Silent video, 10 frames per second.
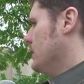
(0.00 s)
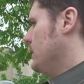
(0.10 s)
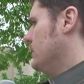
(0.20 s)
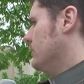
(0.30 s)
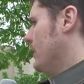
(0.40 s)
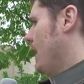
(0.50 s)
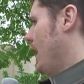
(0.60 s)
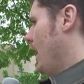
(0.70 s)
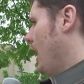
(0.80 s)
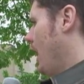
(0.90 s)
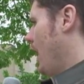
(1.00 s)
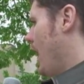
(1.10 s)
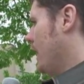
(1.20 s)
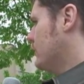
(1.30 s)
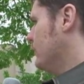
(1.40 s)
he has
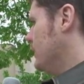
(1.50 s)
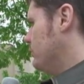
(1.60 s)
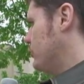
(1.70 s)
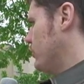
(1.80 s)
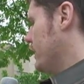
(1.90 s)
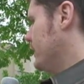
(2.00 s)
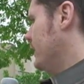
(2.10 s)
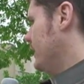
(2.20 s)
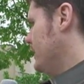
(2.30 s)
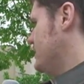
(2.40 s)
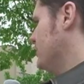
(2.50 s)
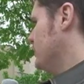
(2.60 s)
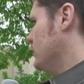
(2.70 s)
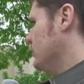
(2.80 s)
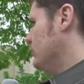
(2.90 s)
actively obstructed any
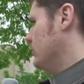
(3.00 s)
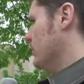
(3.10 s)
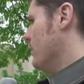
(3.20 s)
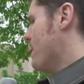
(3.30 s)
attempt to do so.